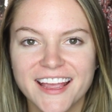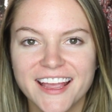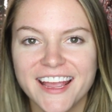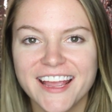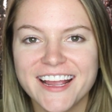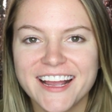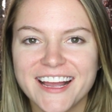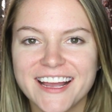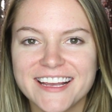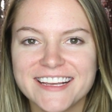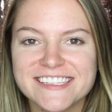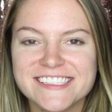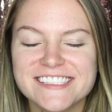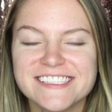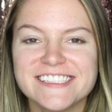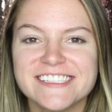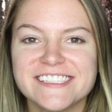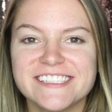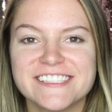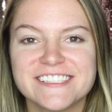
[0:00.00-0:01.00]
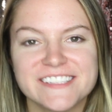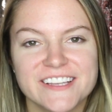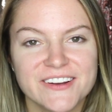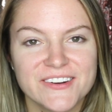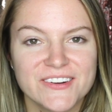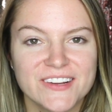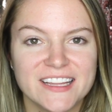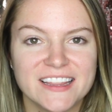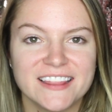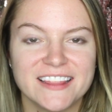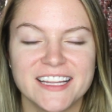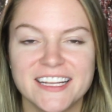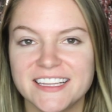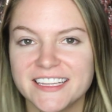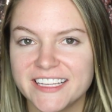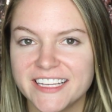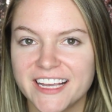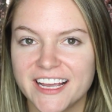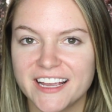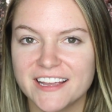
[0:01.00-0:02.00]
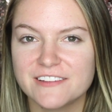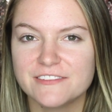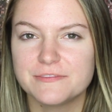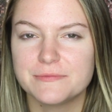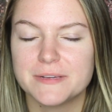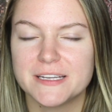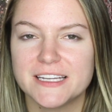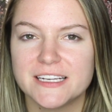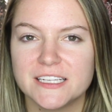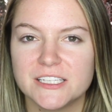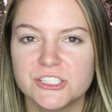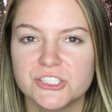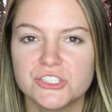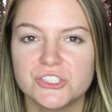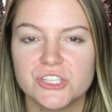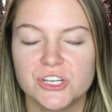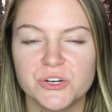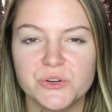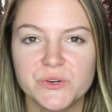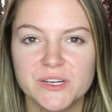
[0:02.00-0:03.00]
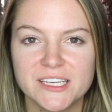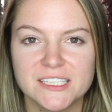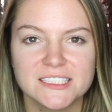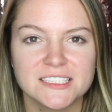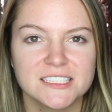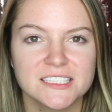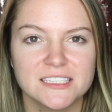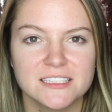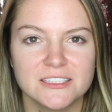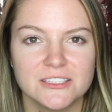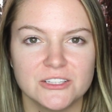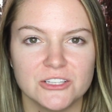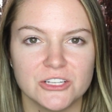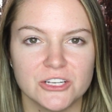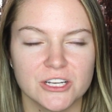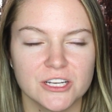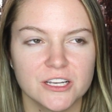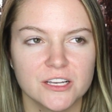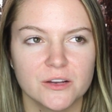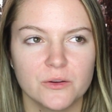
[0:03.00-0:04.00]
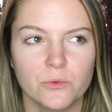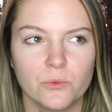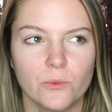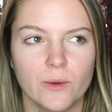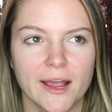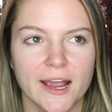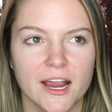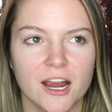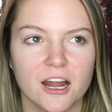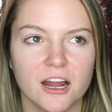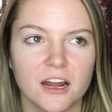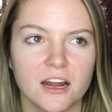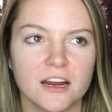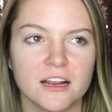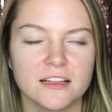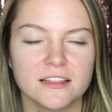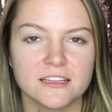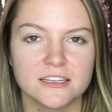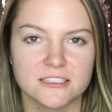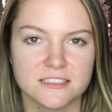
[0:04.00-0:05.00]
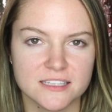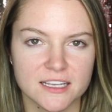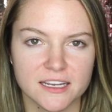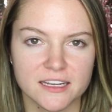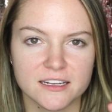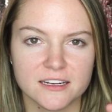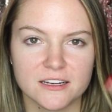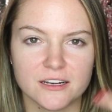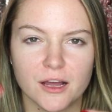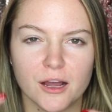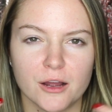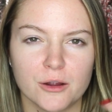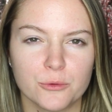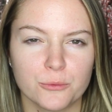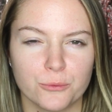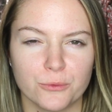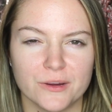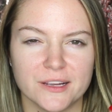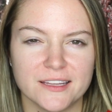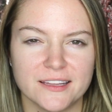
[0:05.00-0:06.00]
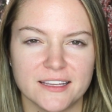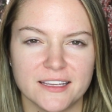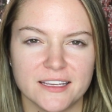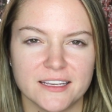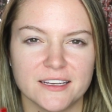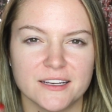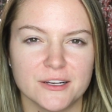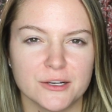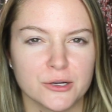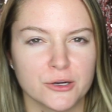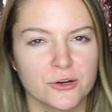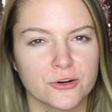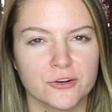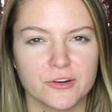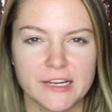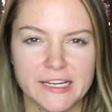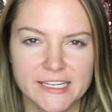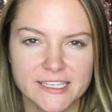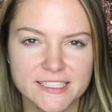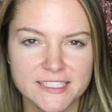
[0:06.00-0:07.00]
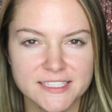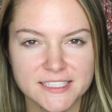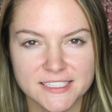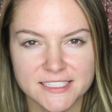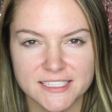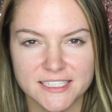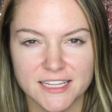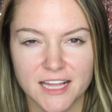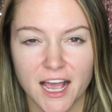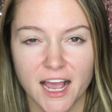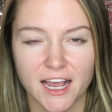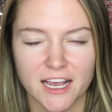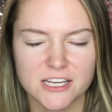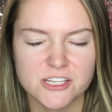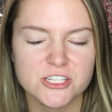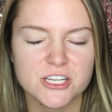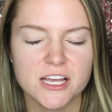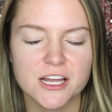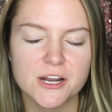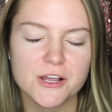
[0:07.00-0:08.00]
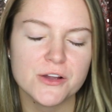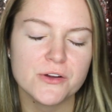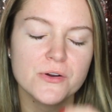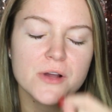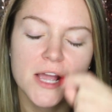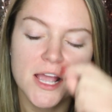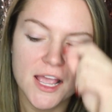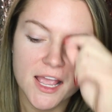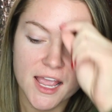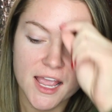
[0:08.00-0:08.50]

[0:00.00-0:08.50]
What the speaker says: Hey guys, so lately I have been so into the look where there's like not really a crease to the eyeshadow,